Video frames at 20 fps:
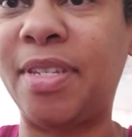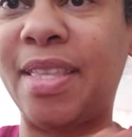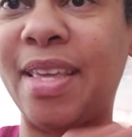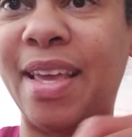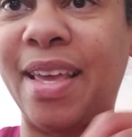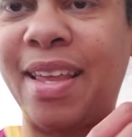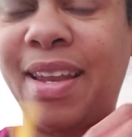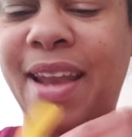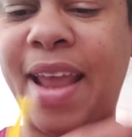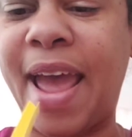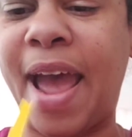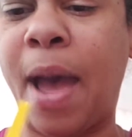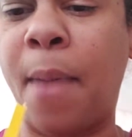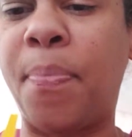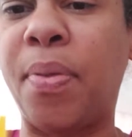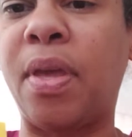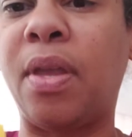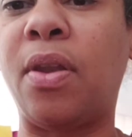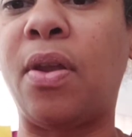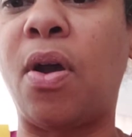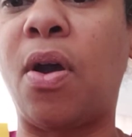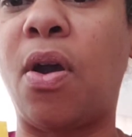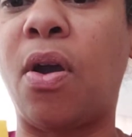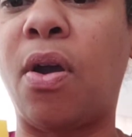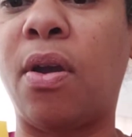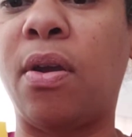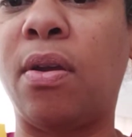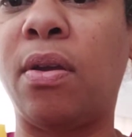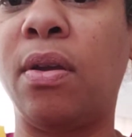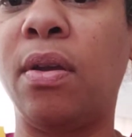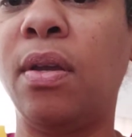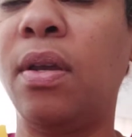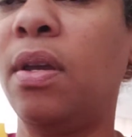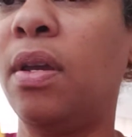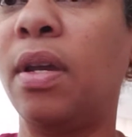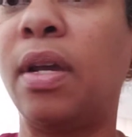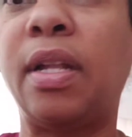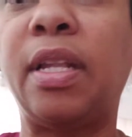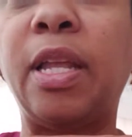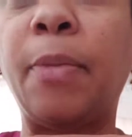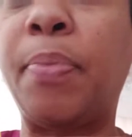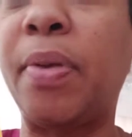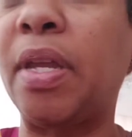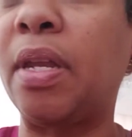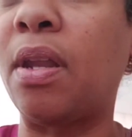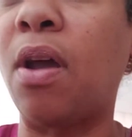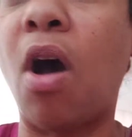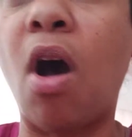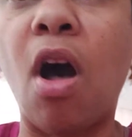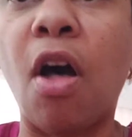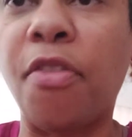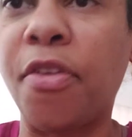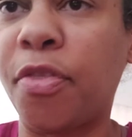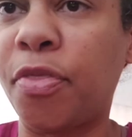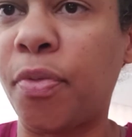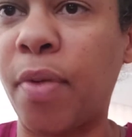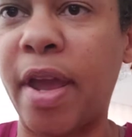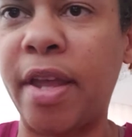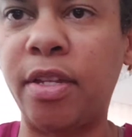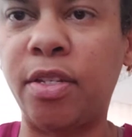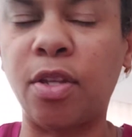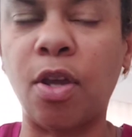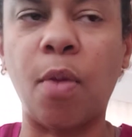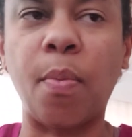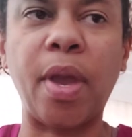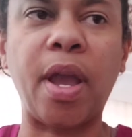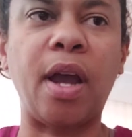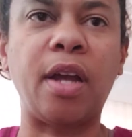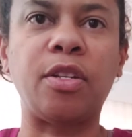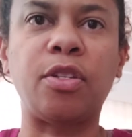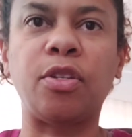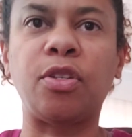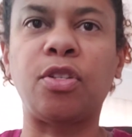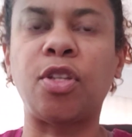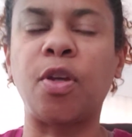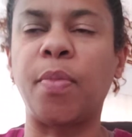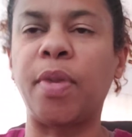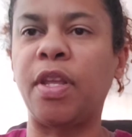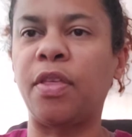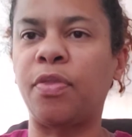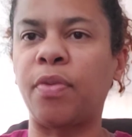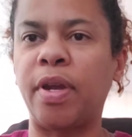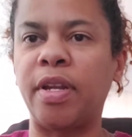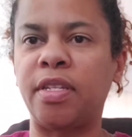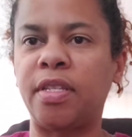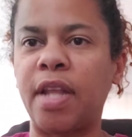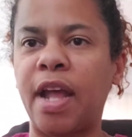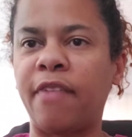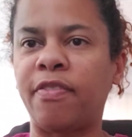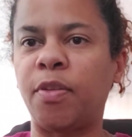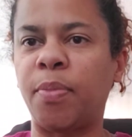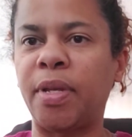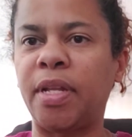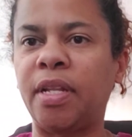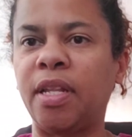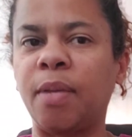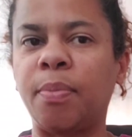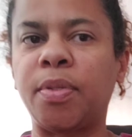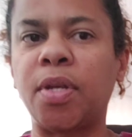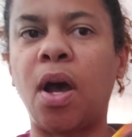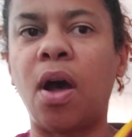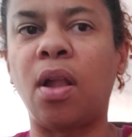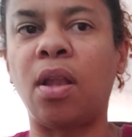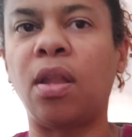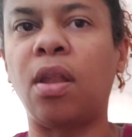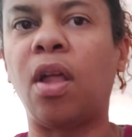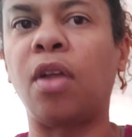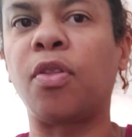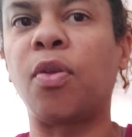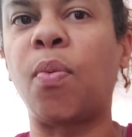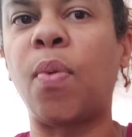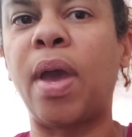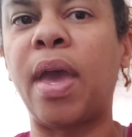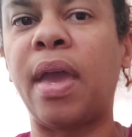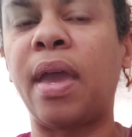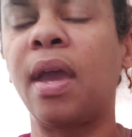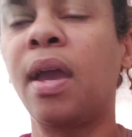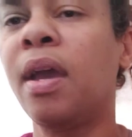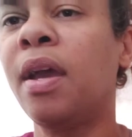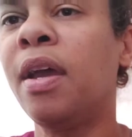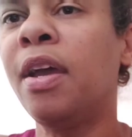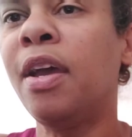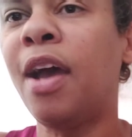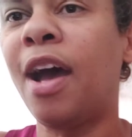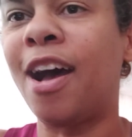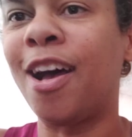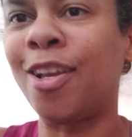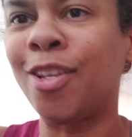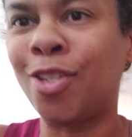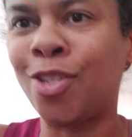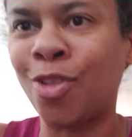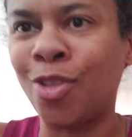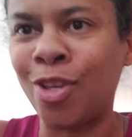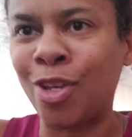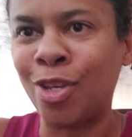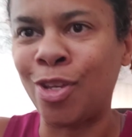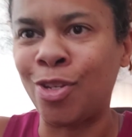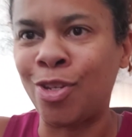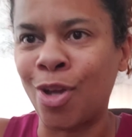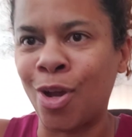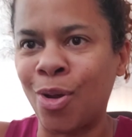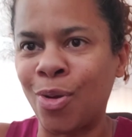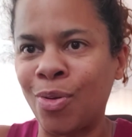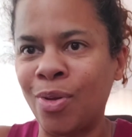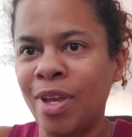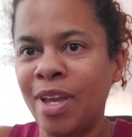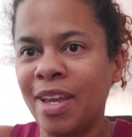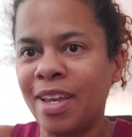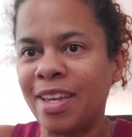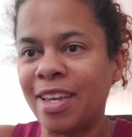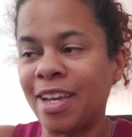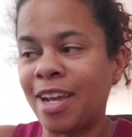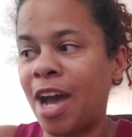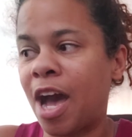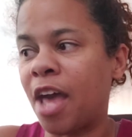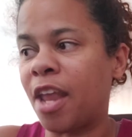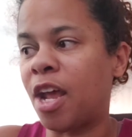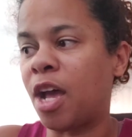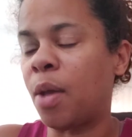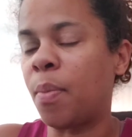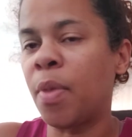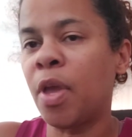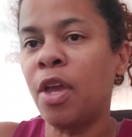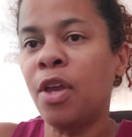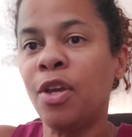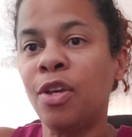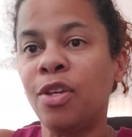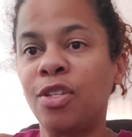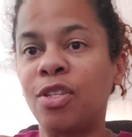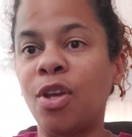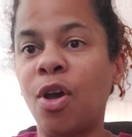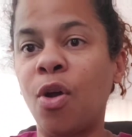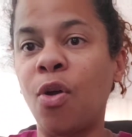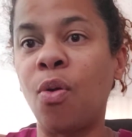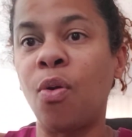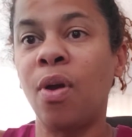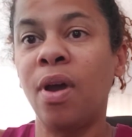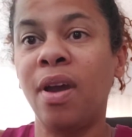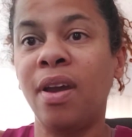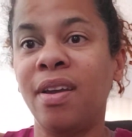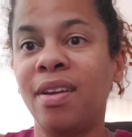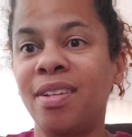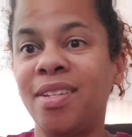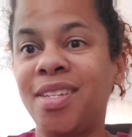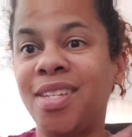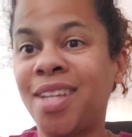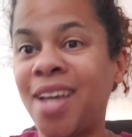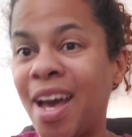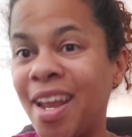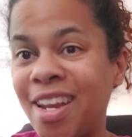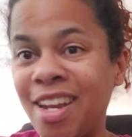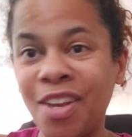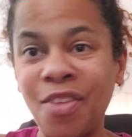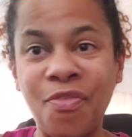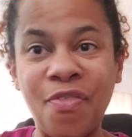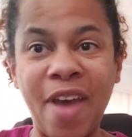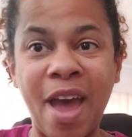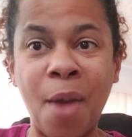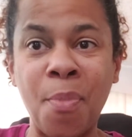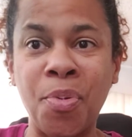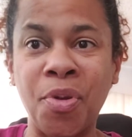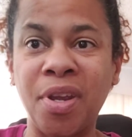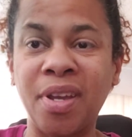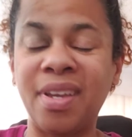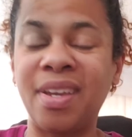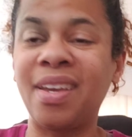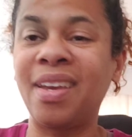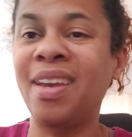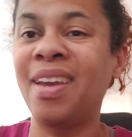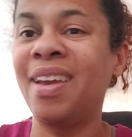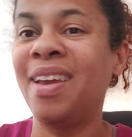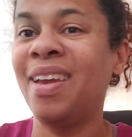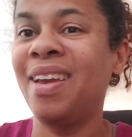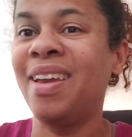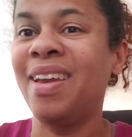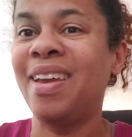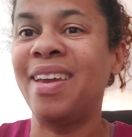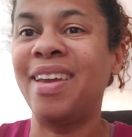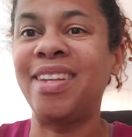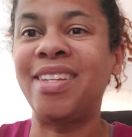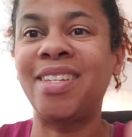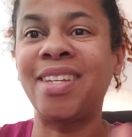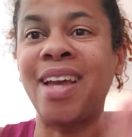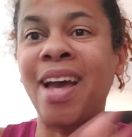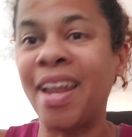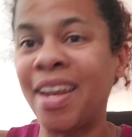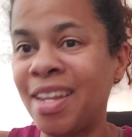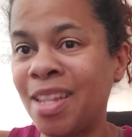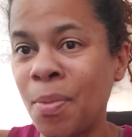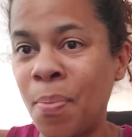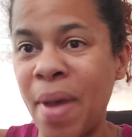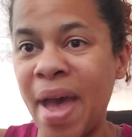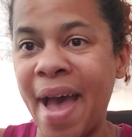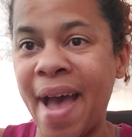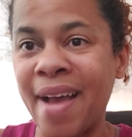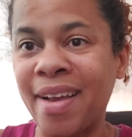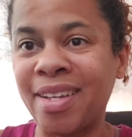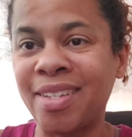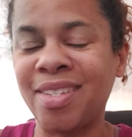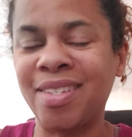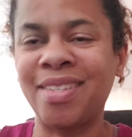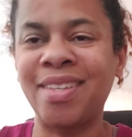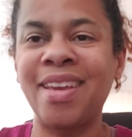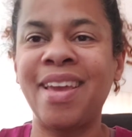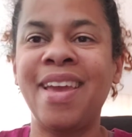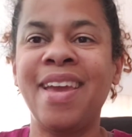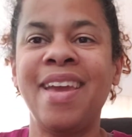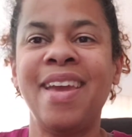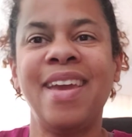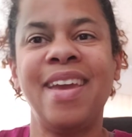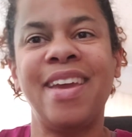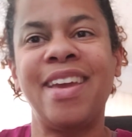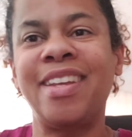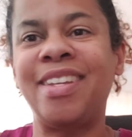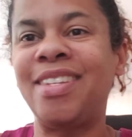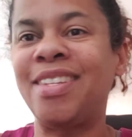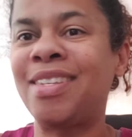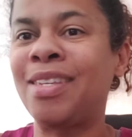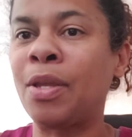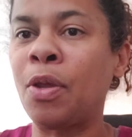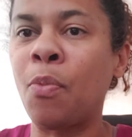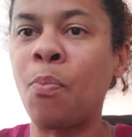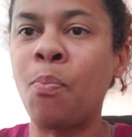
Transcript: that happen are clipping all the threads. Oh my gosh, there's so many threads that have to be clipped all along the way so that you don't get caught up. So it's cutting the fabric, it's cutting the backs, it's